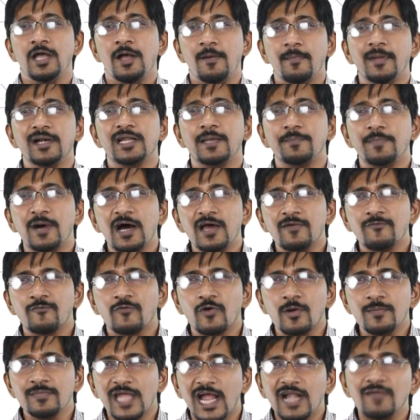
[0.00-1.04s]
But apart
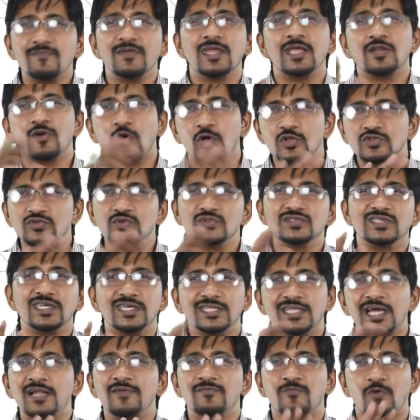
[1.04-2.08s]
from that, we can also say
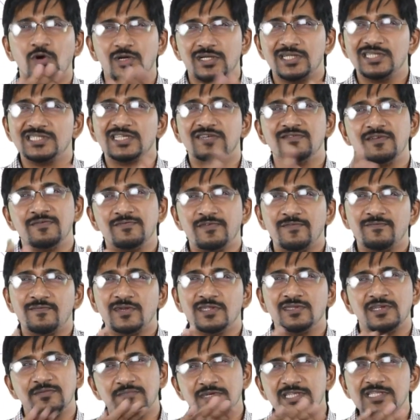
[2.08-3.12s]
that
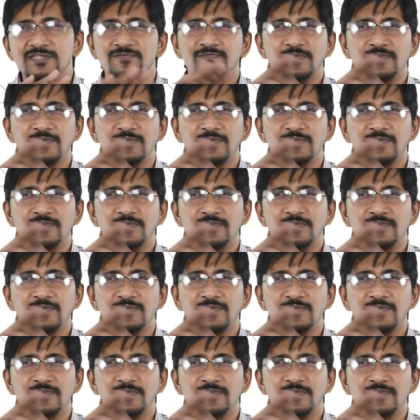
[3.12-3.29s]
47-53 means